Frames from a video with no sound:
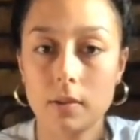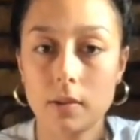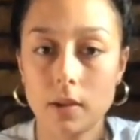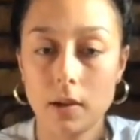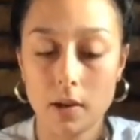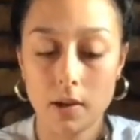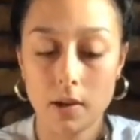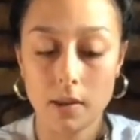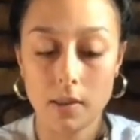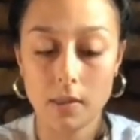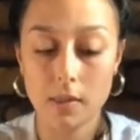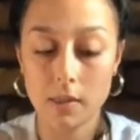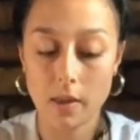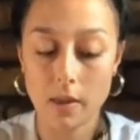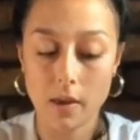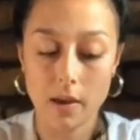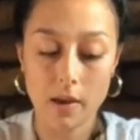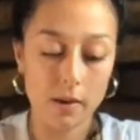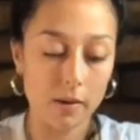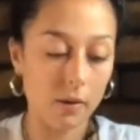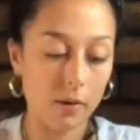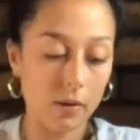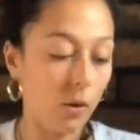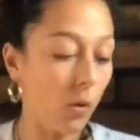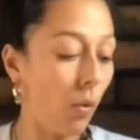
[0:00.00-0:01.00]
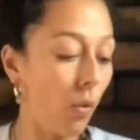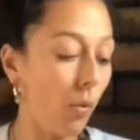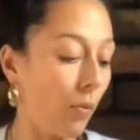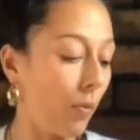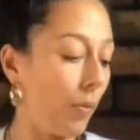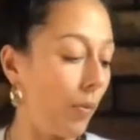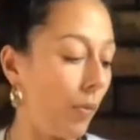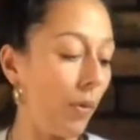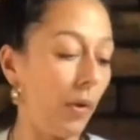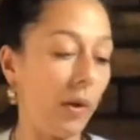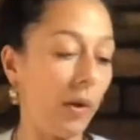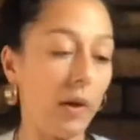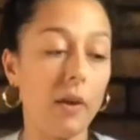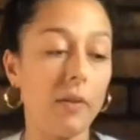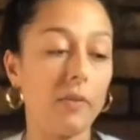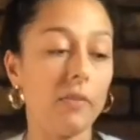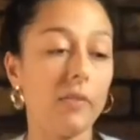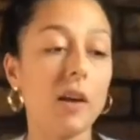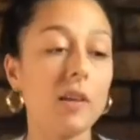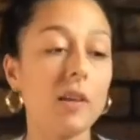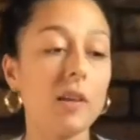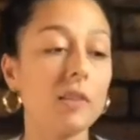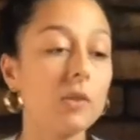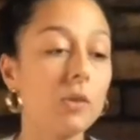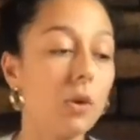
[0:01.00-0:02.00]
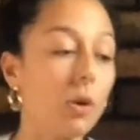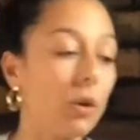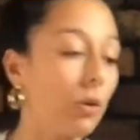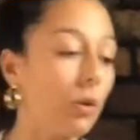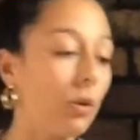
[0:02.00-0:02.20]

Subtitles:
and then if that's not an